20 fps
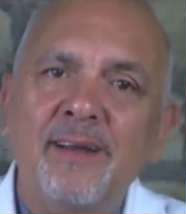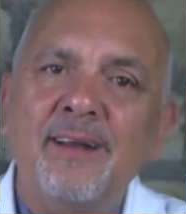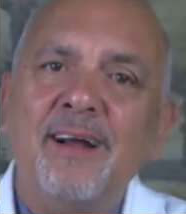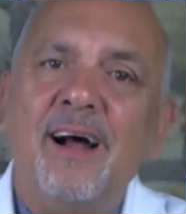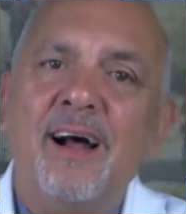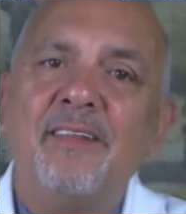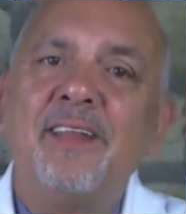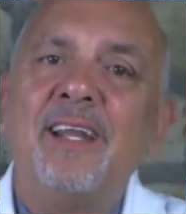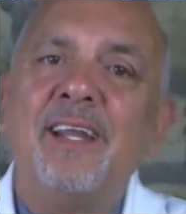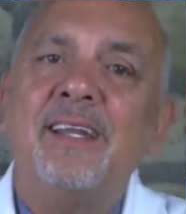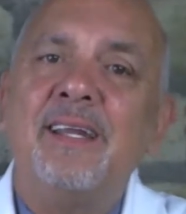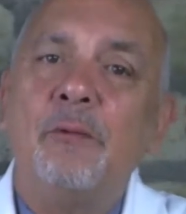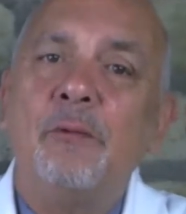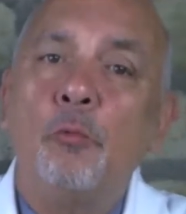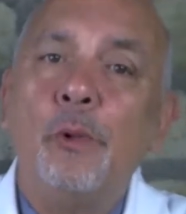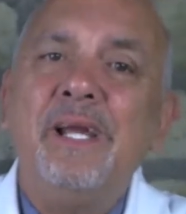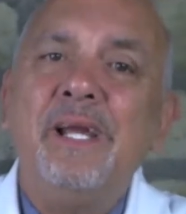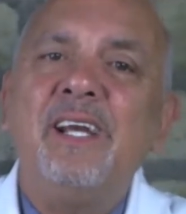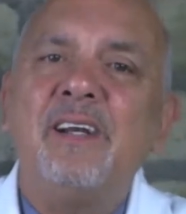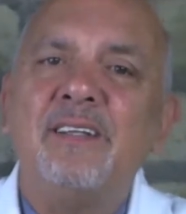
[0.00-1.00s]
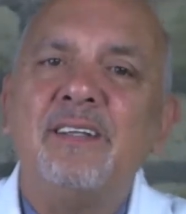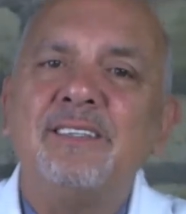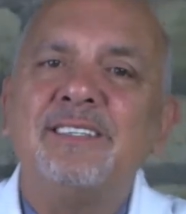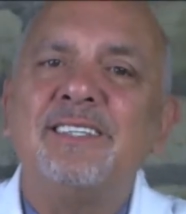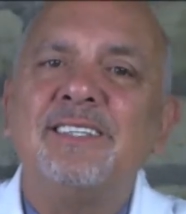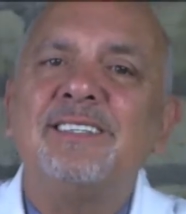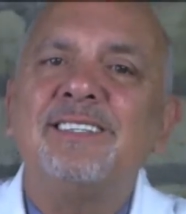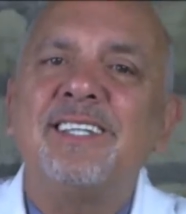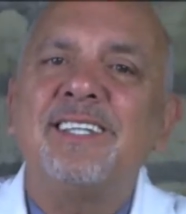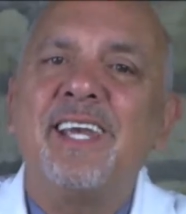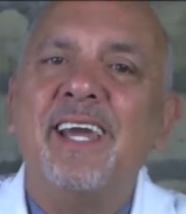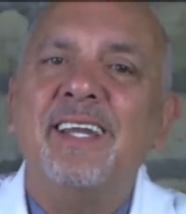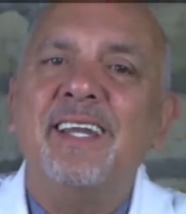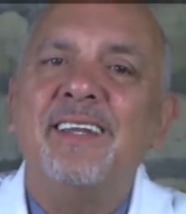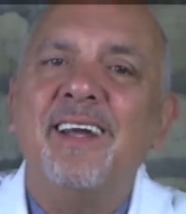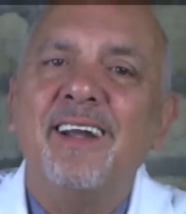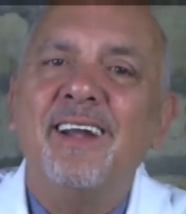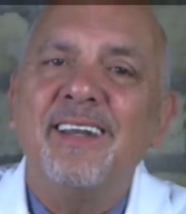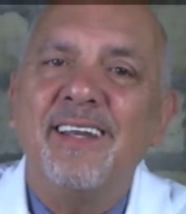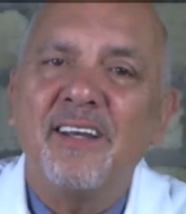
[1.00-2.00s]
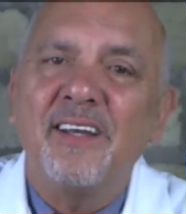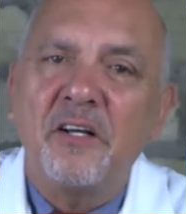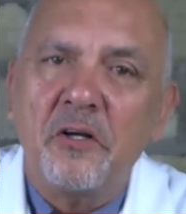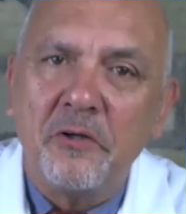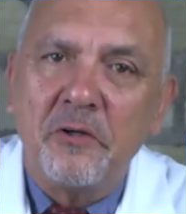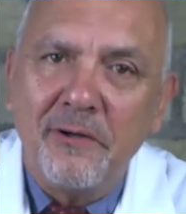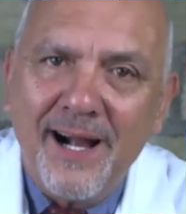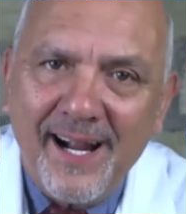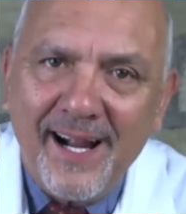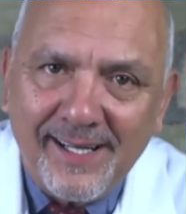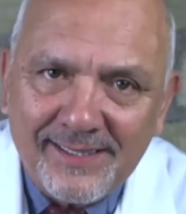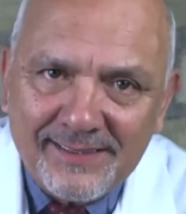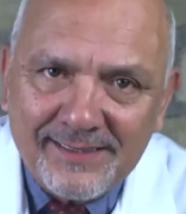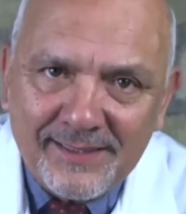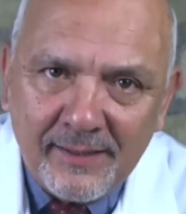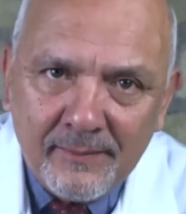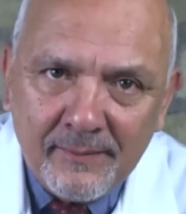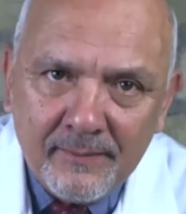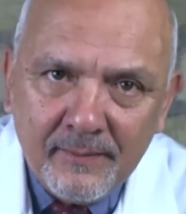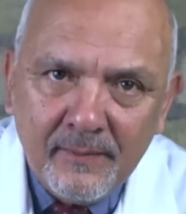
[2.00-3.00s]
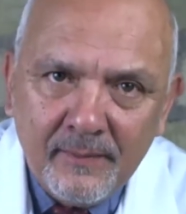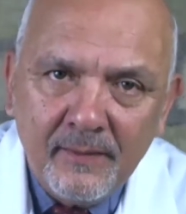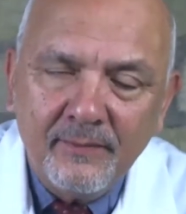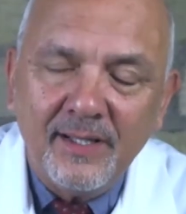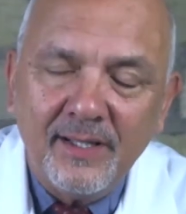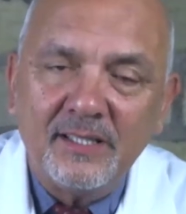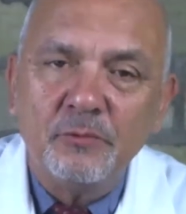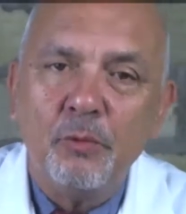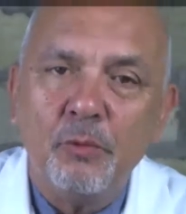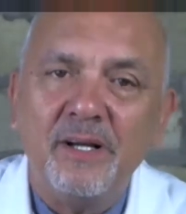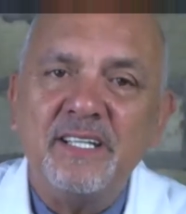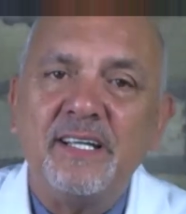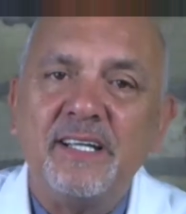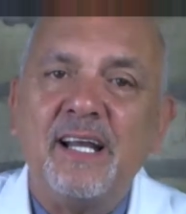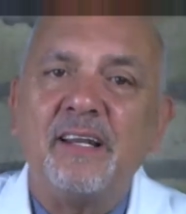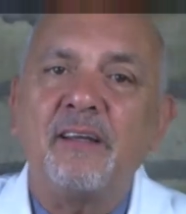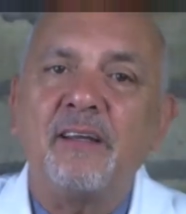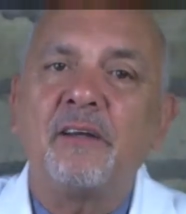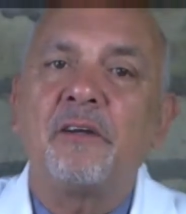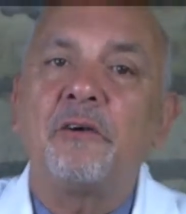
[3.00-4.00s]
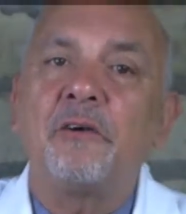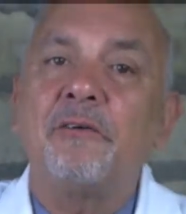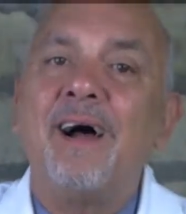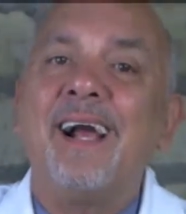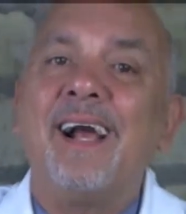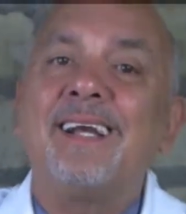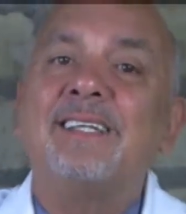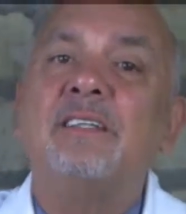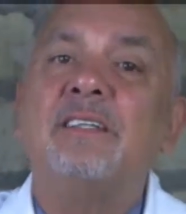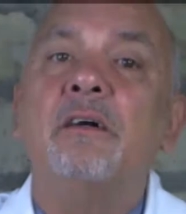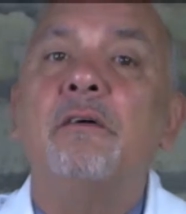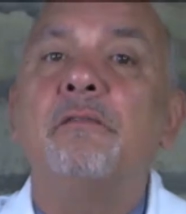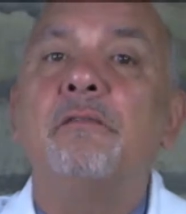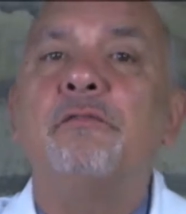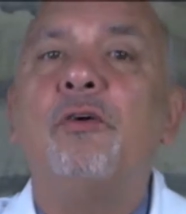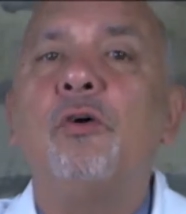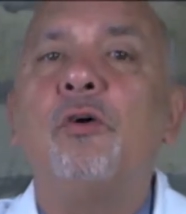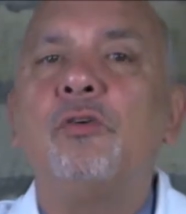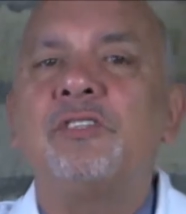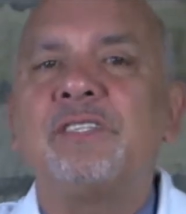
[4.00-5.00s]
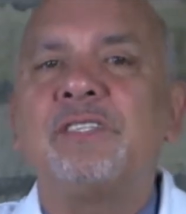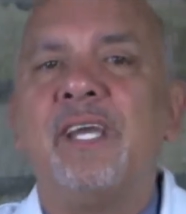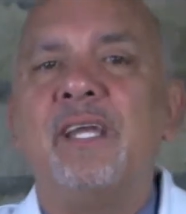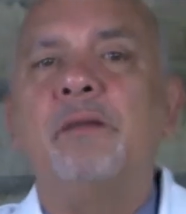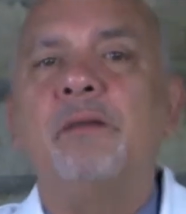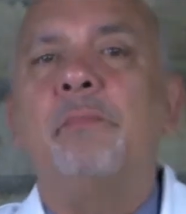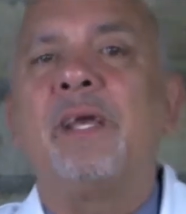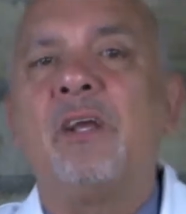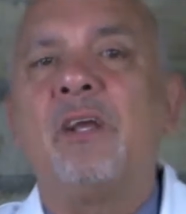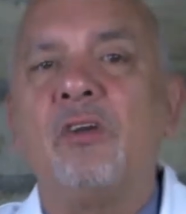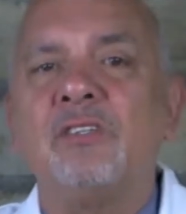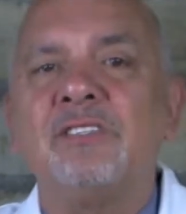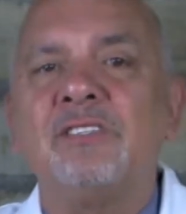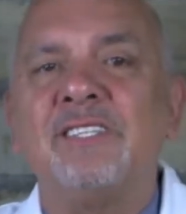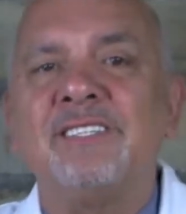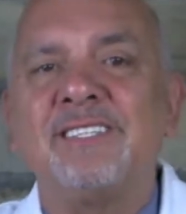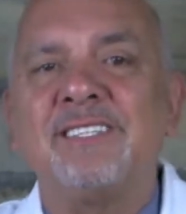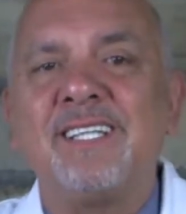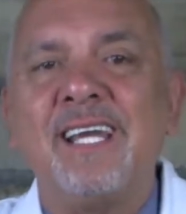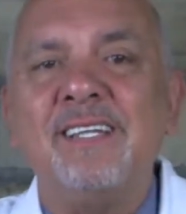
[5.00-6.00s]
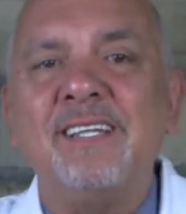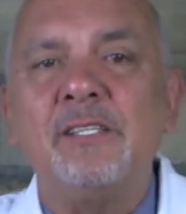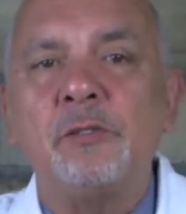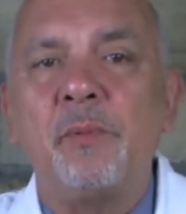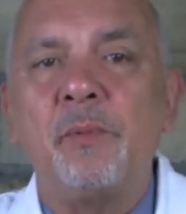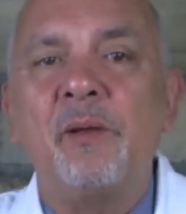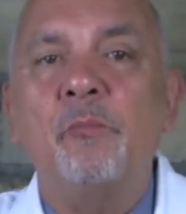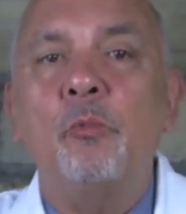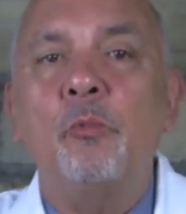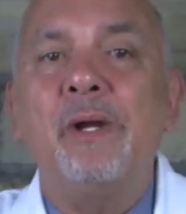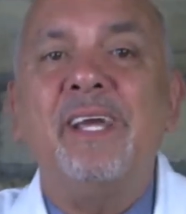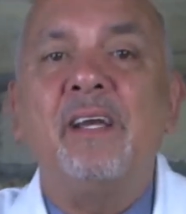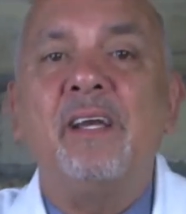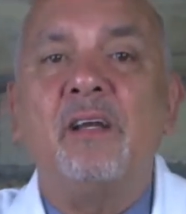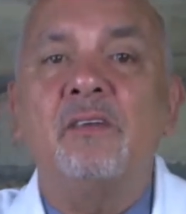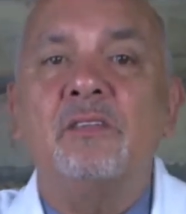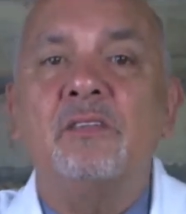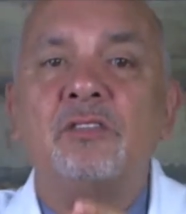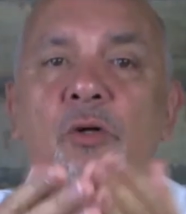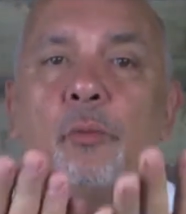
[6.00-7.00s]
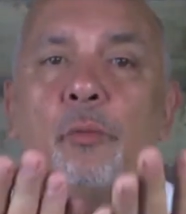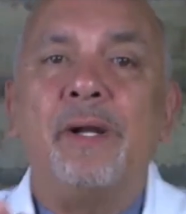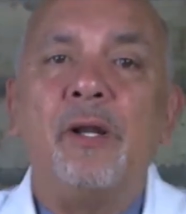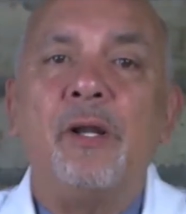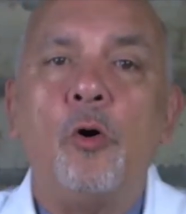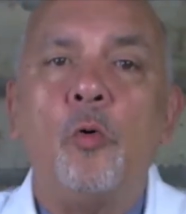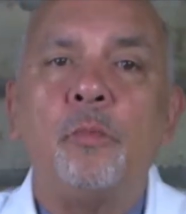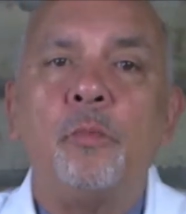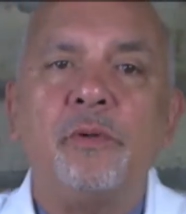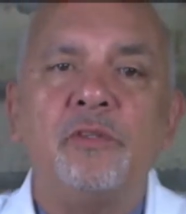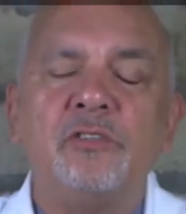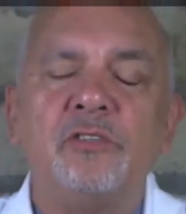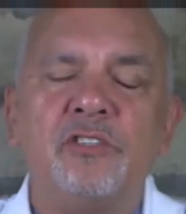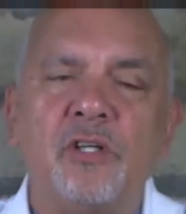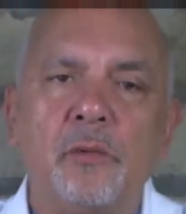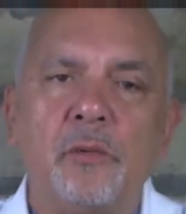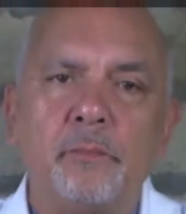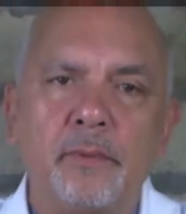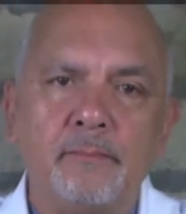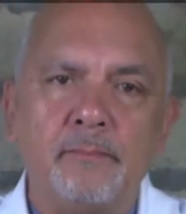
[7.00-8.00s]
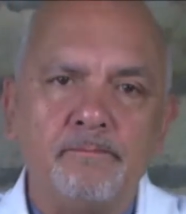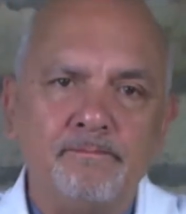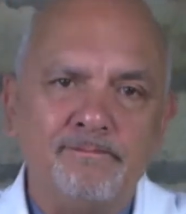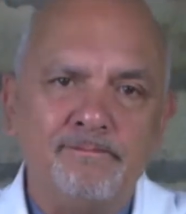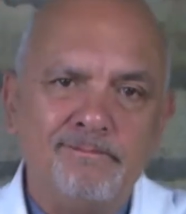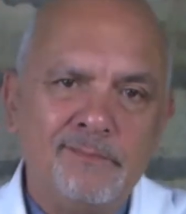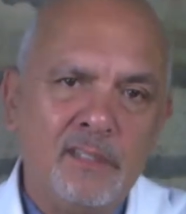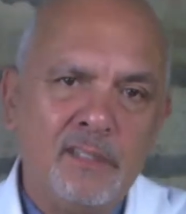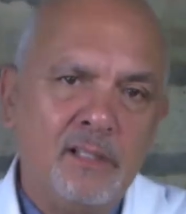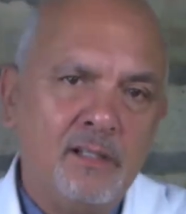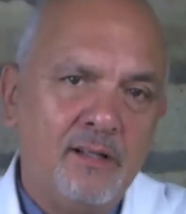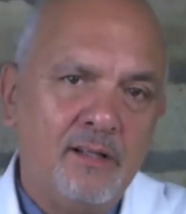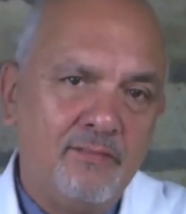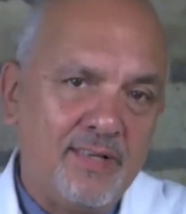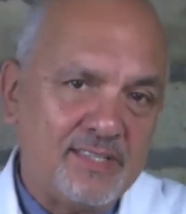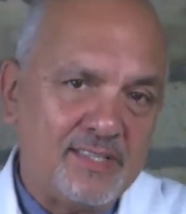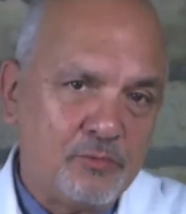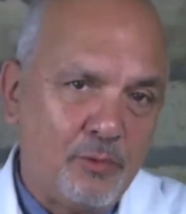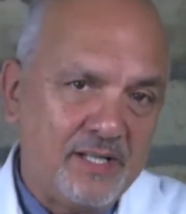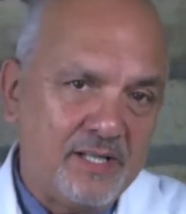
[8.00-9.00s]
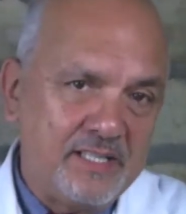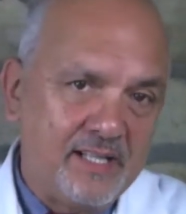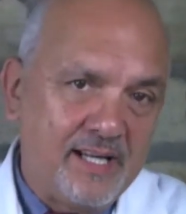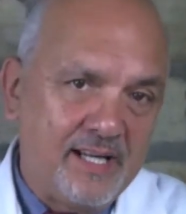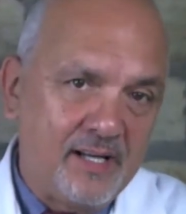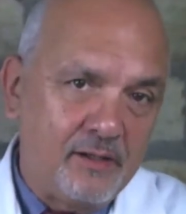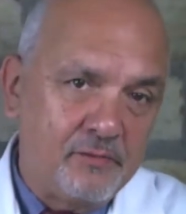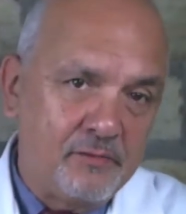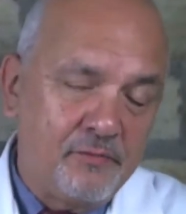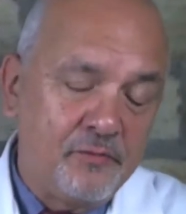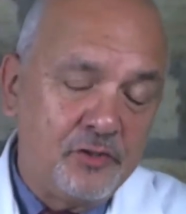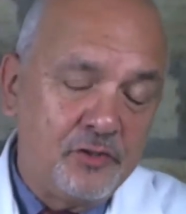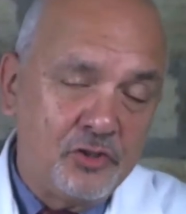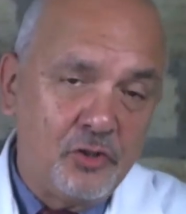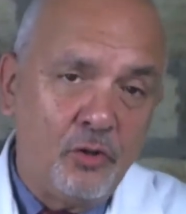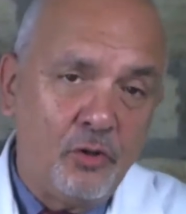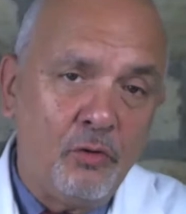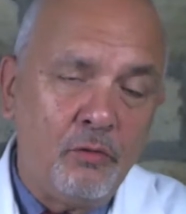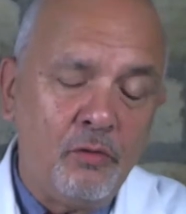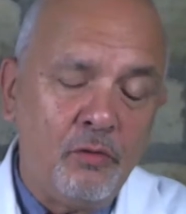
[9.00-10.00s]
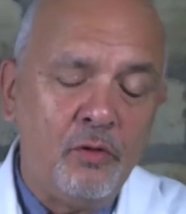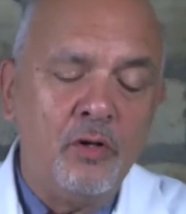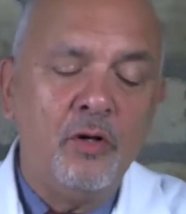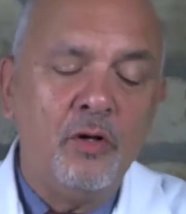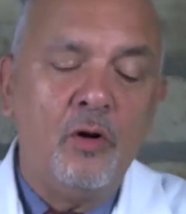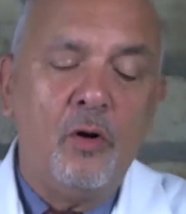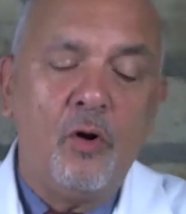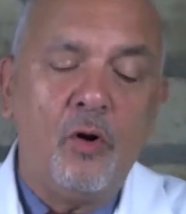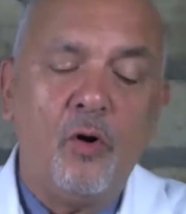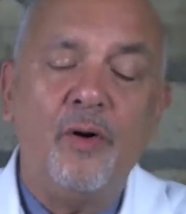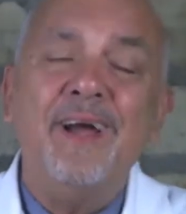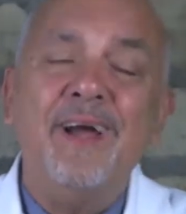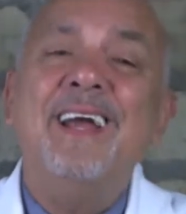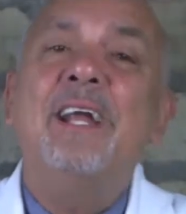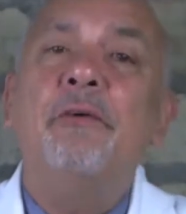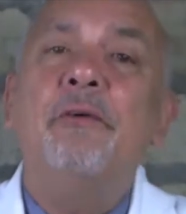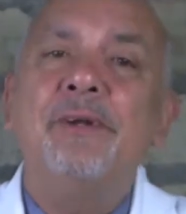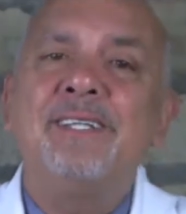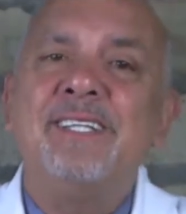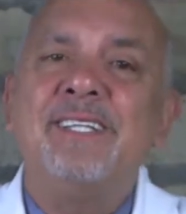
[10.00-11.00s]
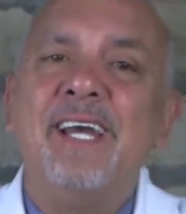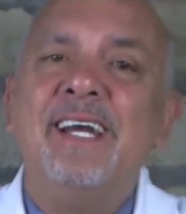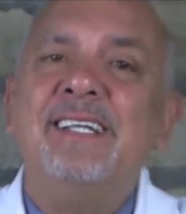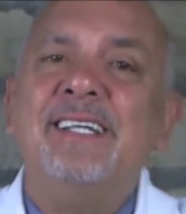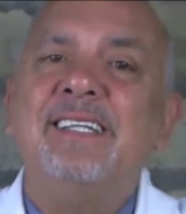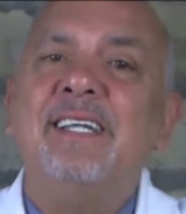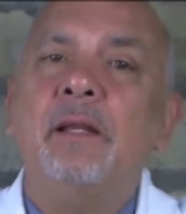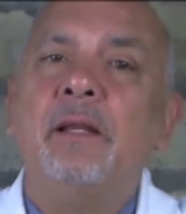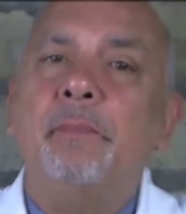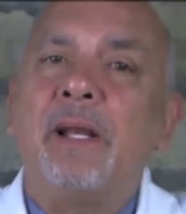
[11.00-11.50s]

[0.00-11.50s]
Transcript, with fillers: and then it weakens the skin and it cracks. That's why you get a cracked foreskin, because the skin has been weakened, so it opens up. And that's why you get a sore or irritated.